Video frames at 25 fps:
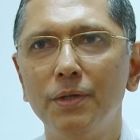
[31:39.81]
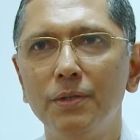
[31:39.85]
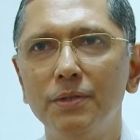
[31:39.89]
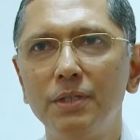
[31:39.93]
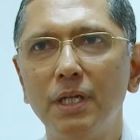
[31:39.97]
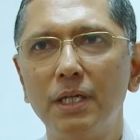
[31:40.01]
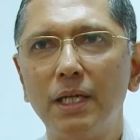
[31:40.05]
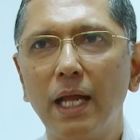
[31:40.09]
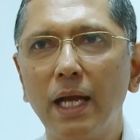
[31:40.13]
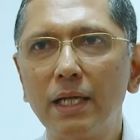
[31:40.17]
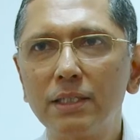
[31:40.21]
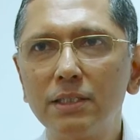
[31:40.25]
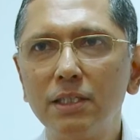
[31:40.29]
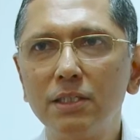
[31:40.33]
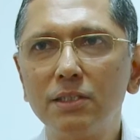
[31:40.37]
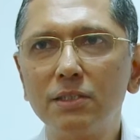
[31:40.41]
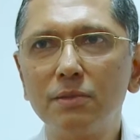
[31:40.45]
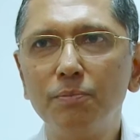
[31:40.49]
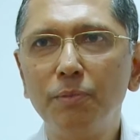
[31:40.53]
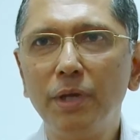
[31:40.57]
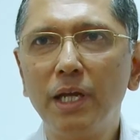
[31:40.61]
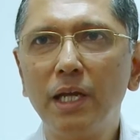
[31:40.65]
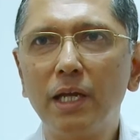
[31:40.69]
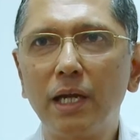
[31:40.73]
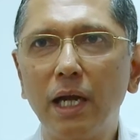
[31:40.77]
The tax is
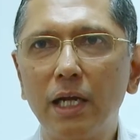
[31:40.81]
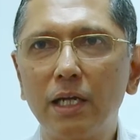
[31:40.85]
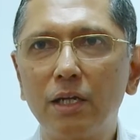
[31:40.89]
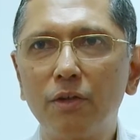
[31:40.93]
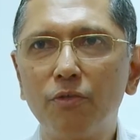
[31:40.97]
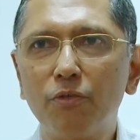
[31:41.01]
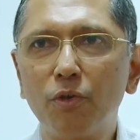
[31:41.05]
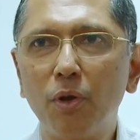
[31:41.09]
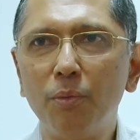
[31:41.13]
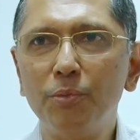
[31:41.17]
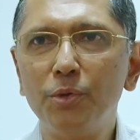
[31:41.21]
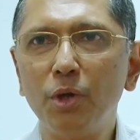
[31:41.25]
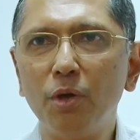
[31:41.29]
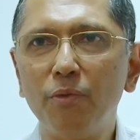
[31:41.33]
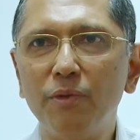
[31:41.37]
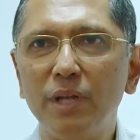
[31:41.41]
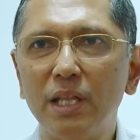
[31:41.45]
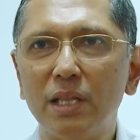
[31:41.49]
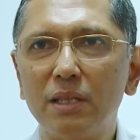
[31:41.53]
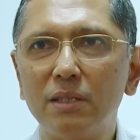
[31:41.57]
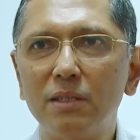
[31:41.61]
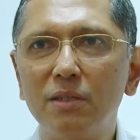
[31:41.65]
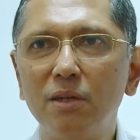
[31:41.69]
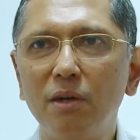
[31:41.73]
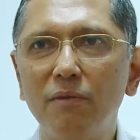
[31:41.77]
being cut from your
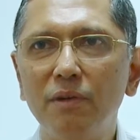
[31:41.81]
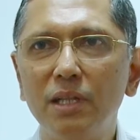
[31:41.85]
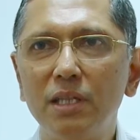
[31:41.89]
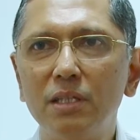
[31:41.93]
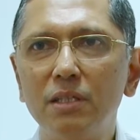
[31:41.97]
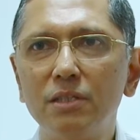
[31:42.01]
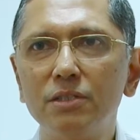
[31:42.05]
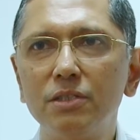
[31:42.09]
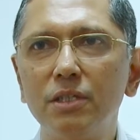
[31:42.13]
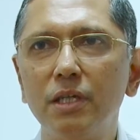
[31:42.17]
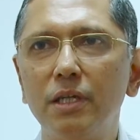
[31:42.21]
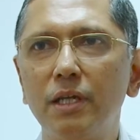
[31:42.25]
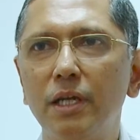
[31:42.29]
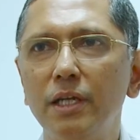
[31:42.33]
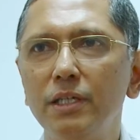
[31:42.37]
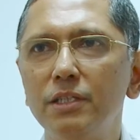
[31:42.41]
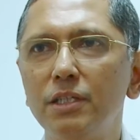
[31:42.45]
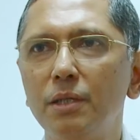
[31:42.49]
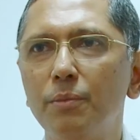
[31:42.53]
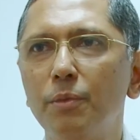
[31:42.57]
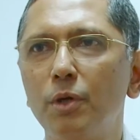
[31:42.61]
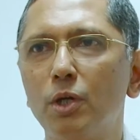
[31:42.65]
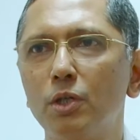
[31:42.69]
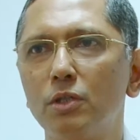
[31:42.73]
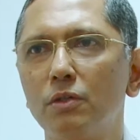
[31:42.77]
wealth. Your wealth is
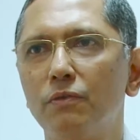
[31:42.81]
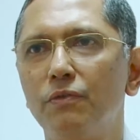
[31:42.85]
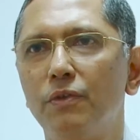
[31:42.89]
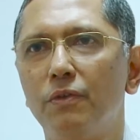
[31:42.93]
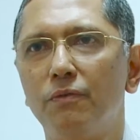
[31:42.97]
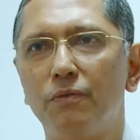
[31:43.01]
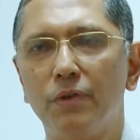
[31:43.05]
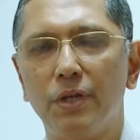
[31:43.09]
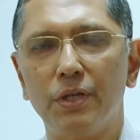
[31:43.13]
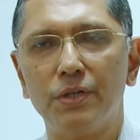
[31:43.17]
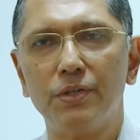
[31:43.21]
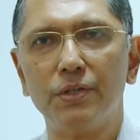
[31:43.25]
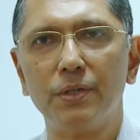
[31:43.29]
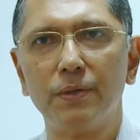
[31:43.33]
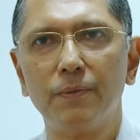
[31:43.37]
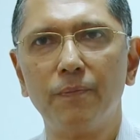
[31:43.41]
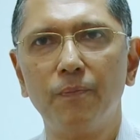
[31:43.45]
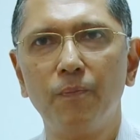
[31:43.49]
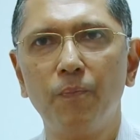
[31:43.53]
decreasing because of inflation.